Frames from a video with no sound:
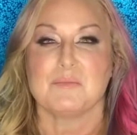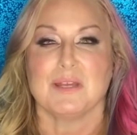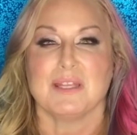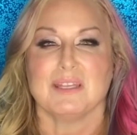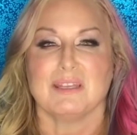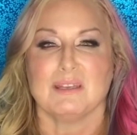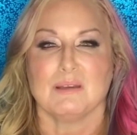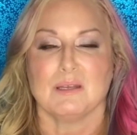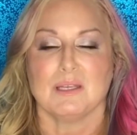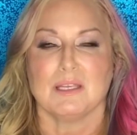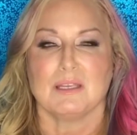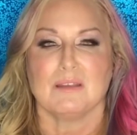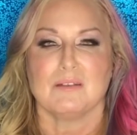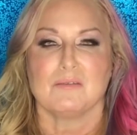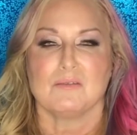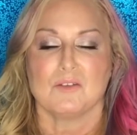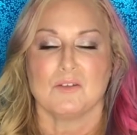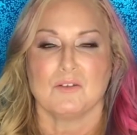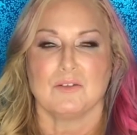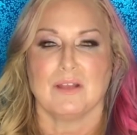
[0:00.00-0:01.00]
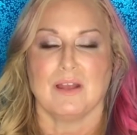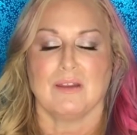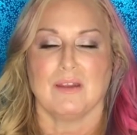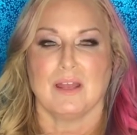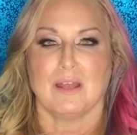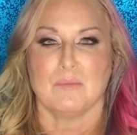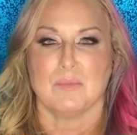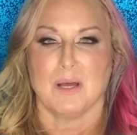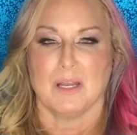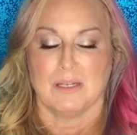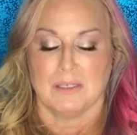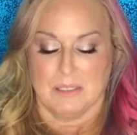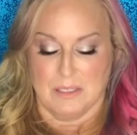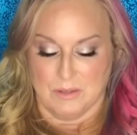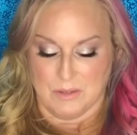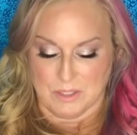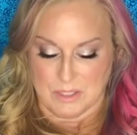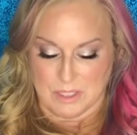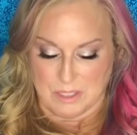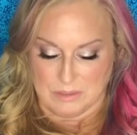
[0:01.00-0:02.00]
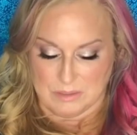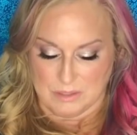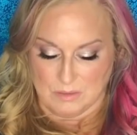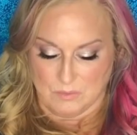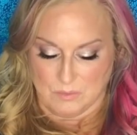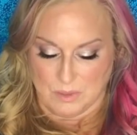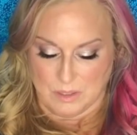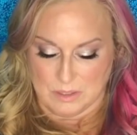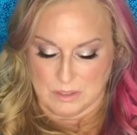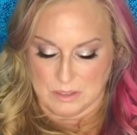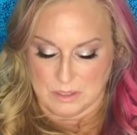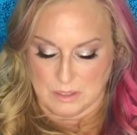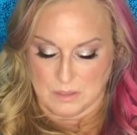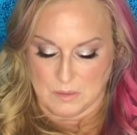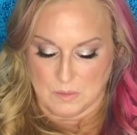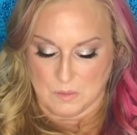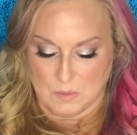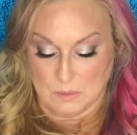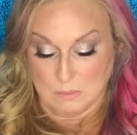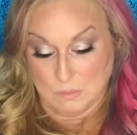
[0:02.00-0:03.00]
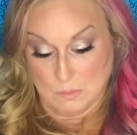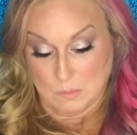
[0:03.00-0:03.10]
but it turned out I bought an iridescent one, so